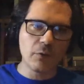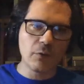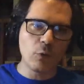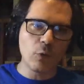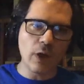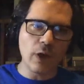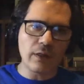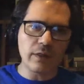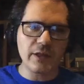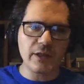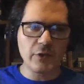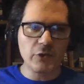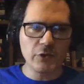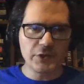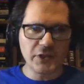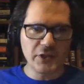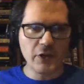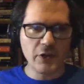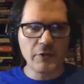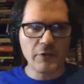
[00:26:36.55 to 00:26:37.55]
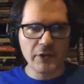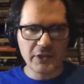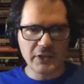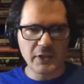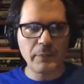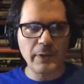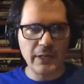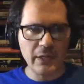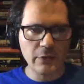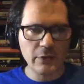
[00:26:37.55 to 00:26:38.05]
one thing or the other
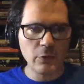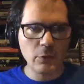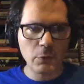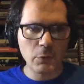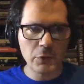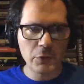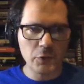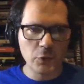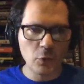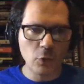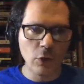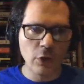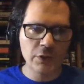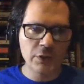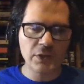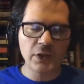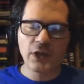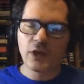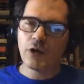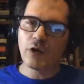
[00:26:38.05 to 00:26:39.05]
depending on what you want,